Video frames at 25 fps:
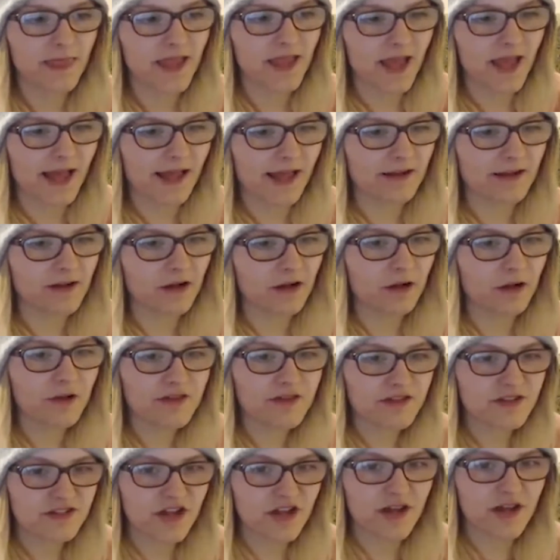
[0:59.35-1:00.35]
And a lot
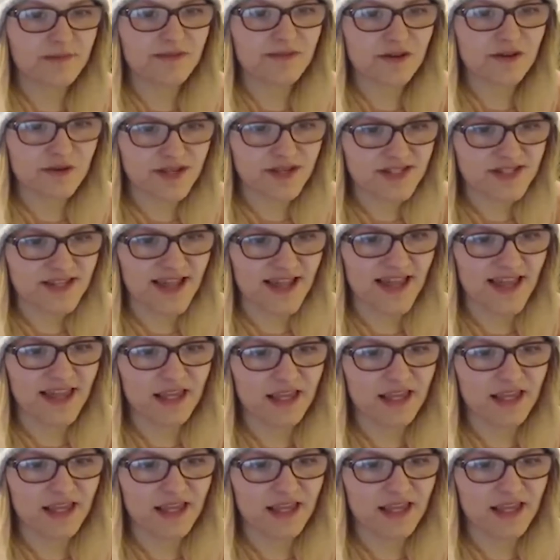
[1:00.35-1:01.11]
of the time there is a